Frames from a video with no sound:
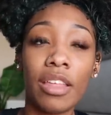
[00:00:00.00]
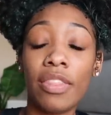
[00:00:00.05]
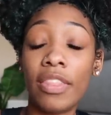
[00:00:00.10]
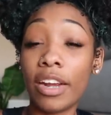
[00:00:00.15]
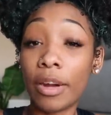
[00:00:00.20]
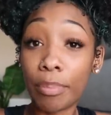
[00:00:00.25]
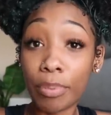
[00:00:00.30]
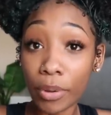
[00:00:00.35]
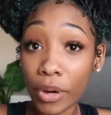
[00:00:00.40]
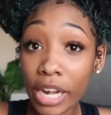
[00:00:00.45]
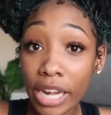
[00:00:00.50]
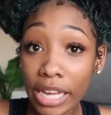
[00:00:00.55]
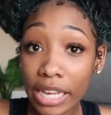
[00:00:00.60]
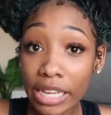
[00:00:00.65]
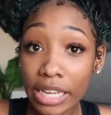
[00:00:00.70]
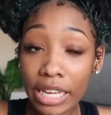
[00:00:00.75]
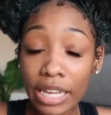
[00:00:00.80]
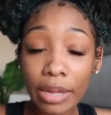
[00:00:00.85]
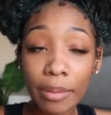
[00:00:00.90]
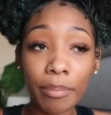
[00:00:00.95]
they're
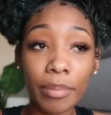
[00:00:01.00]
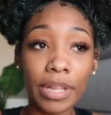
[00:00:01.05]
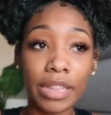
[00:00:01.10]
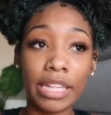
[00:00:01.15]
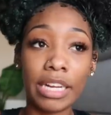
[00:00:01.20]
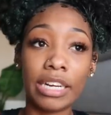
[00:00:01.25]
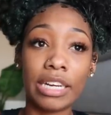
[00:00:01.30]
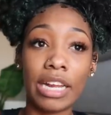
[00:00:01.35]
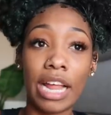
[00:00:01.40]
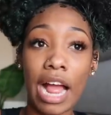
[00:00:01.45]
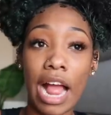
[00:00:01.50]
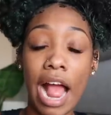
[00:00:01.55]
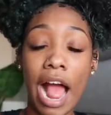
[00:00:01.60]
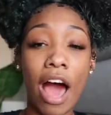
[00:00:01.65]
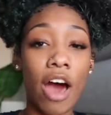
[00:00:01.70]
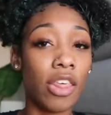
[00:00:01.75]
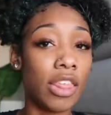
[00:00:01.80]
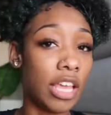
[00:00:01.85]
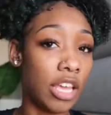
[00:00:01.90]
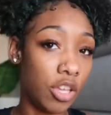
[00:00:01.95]
pretty, but they're not
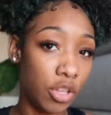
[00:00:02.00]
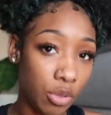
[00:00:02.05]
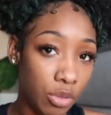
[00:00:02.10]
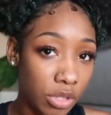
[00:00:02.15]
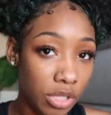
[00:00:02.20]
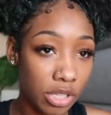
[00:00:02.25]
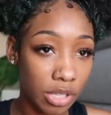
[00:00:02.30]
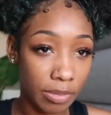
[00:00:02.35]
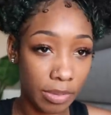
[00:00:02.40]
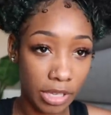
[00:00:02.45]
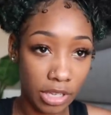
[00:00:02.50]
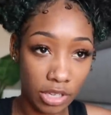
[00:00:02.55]
how they used to be.